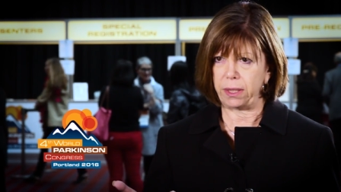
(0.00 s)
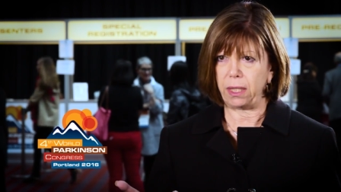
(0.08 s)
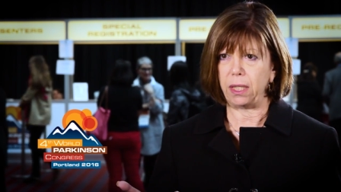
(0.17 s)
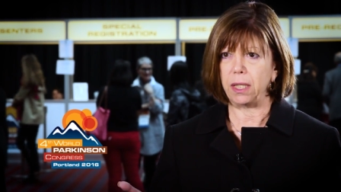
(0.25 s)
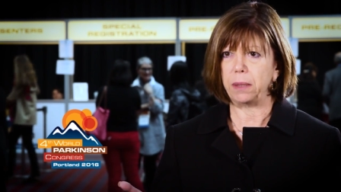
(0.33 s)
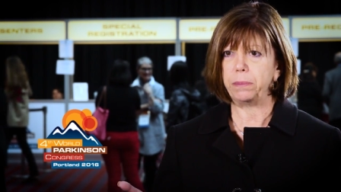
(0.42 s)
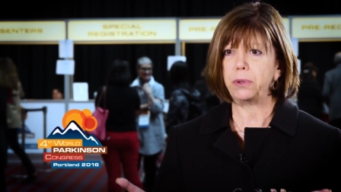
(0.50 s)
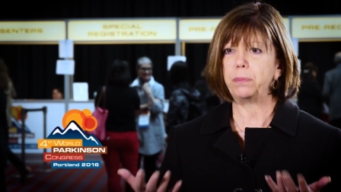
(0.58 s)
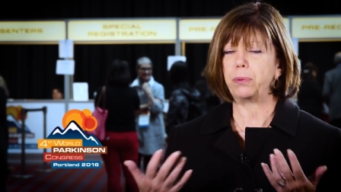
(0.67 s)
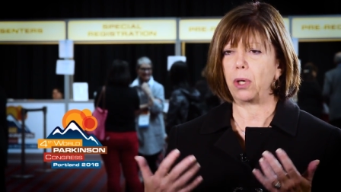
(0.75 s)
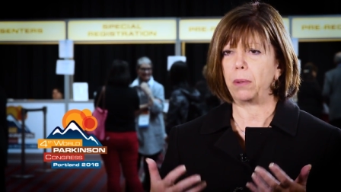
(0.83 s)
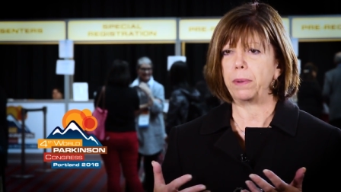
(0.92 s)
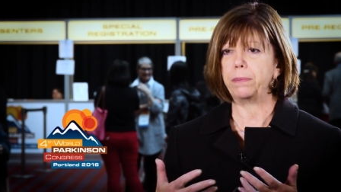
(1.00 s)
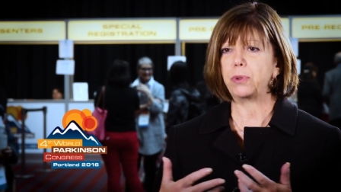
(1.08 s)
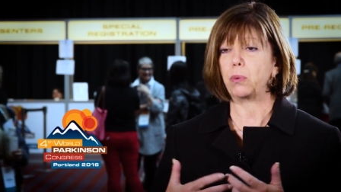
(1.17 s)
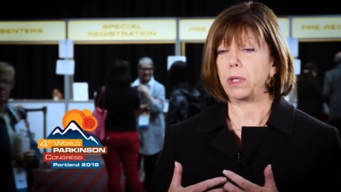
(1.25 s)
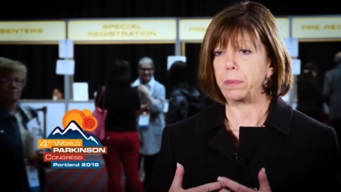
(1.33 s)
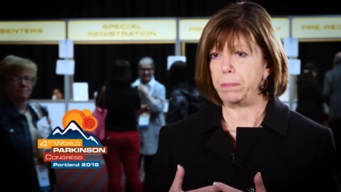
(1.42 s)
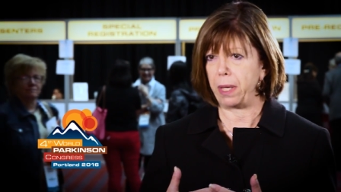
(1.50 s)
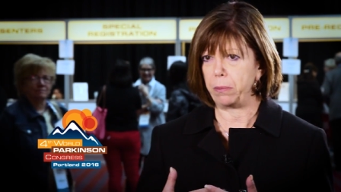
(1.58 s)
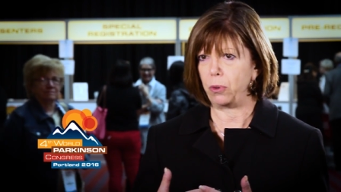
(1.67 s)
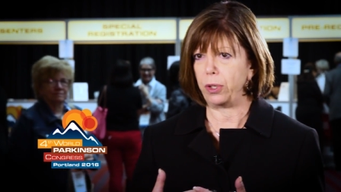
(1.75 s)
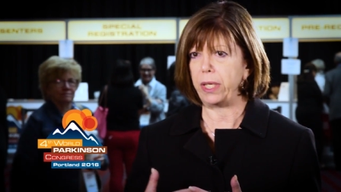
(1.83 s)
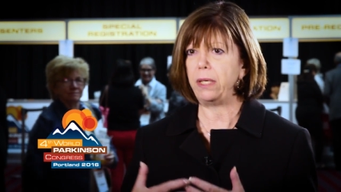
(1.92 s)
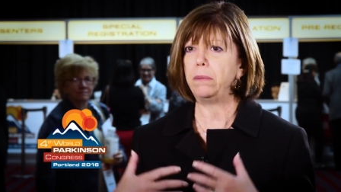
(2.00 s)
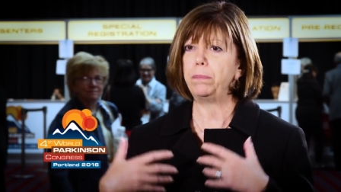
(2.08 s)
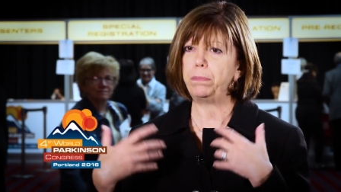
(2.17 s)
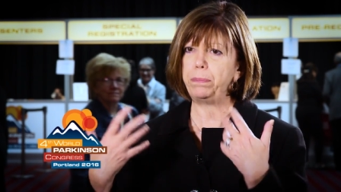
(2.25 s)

times problems with memory,